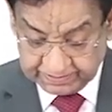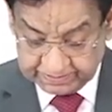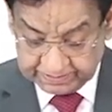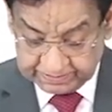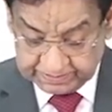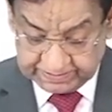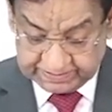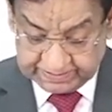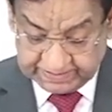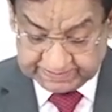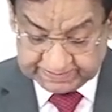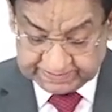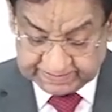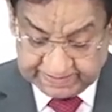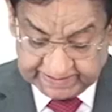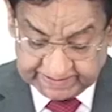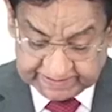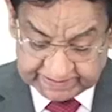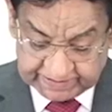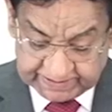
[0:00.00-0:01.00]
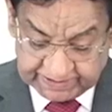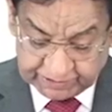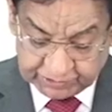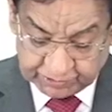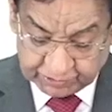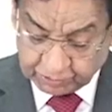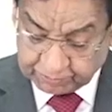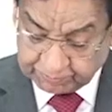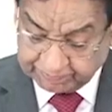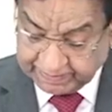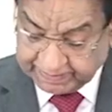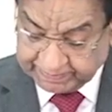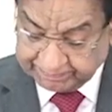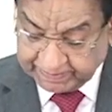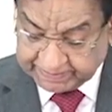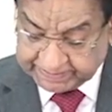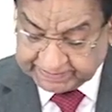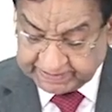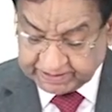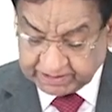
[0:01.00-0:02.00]
Chest X-ray shows
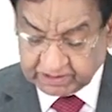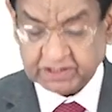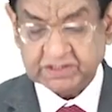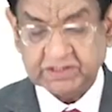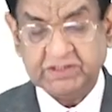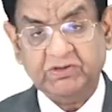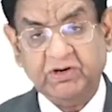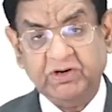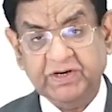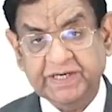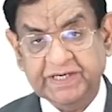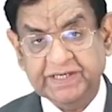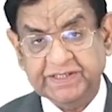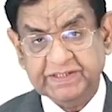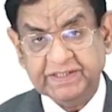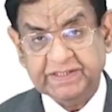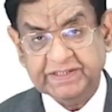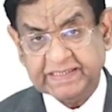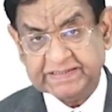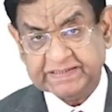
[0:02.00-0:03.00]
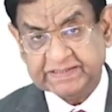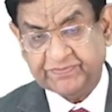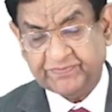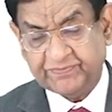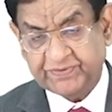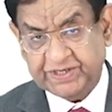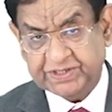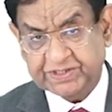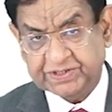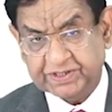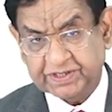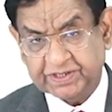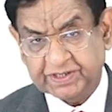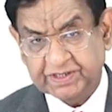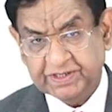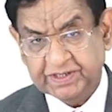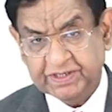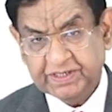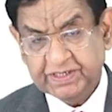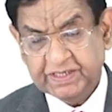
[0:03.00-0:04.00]
patchy consolidation. That's a feature.
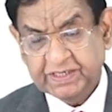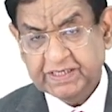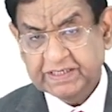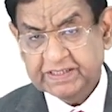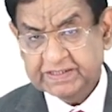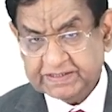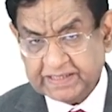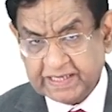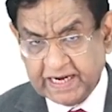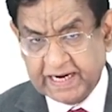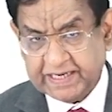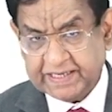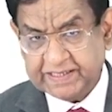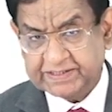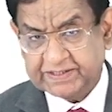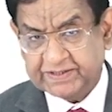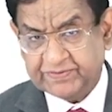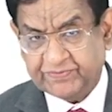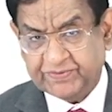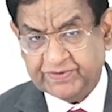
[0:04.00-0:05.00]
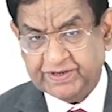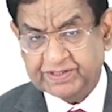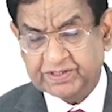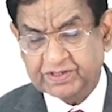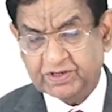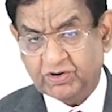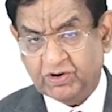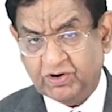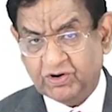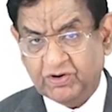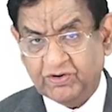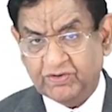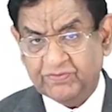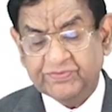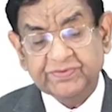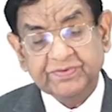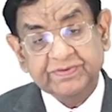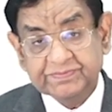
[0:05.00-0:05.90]
That is a feature of